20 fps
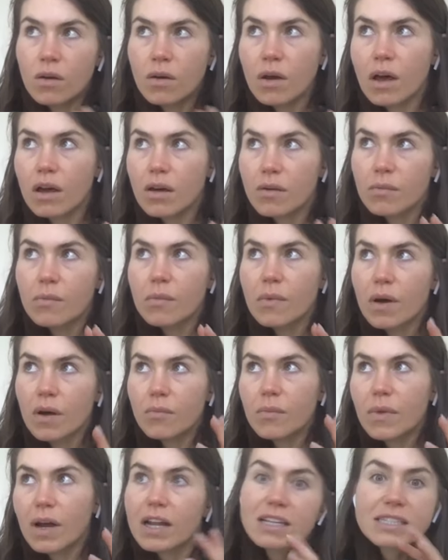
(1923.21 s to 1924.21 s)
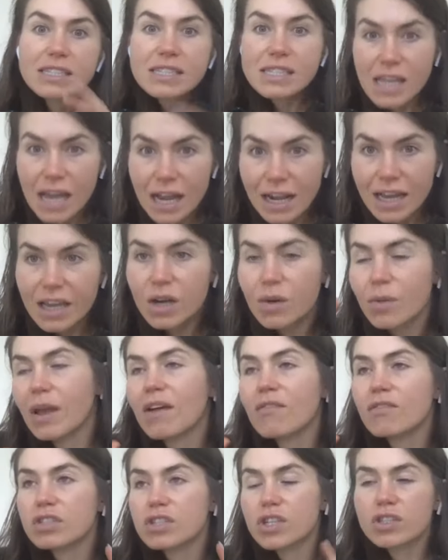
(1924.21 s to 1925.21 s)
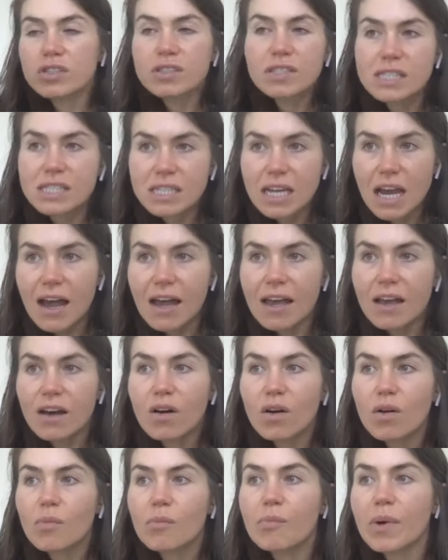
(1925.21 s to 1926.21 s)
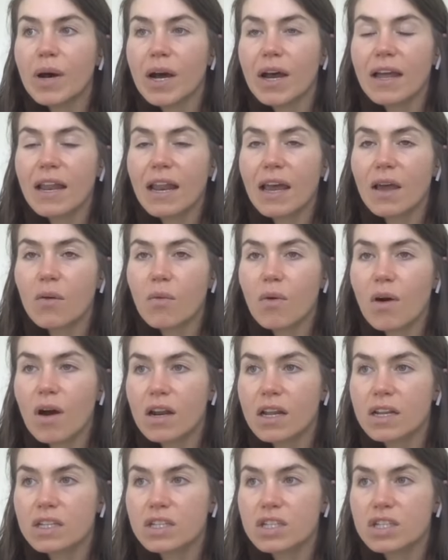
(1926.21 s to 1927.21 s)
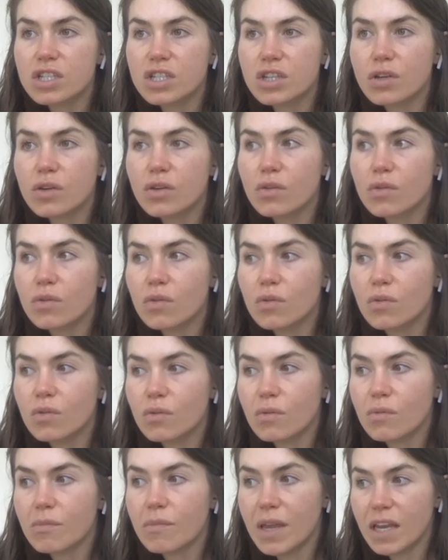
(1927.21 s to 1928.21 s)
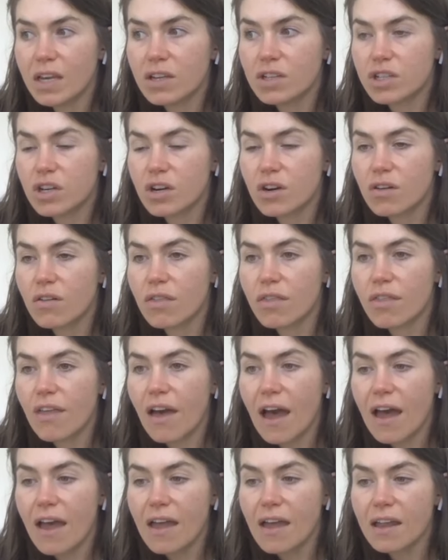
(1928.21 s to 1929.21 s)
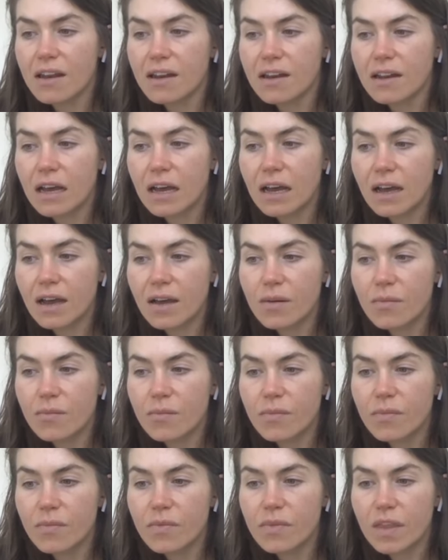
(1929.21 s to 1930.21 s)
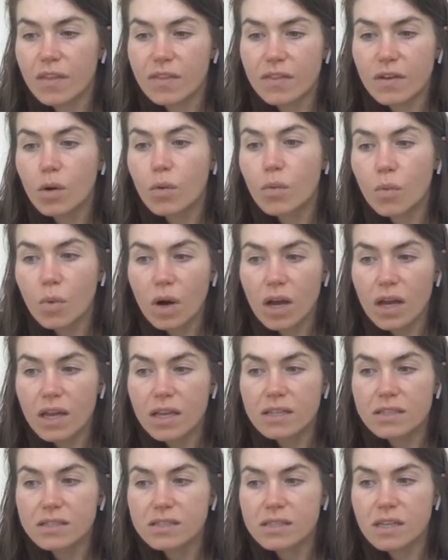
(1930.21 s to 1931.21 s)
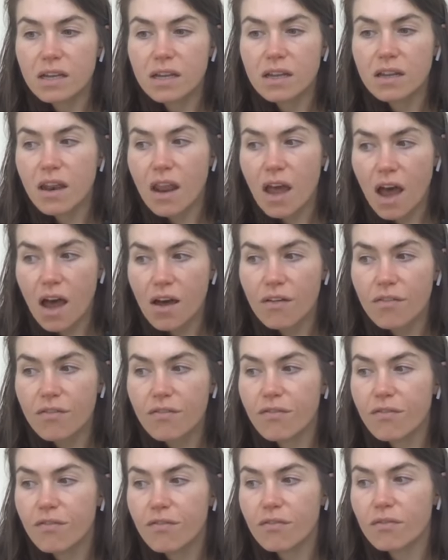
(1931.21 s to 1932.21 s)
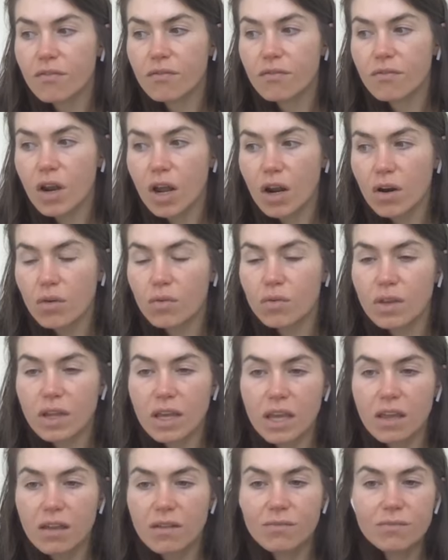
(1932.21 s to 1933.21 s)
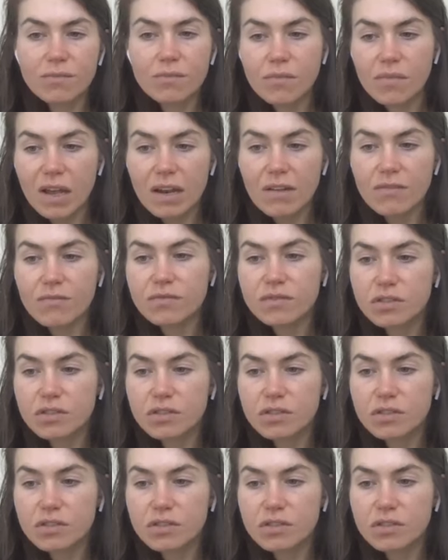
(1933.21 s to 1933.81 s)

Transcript: A, a, an aesthetic, we have a certain style, but I wanted to make sure that um, that there was enough, not only kind of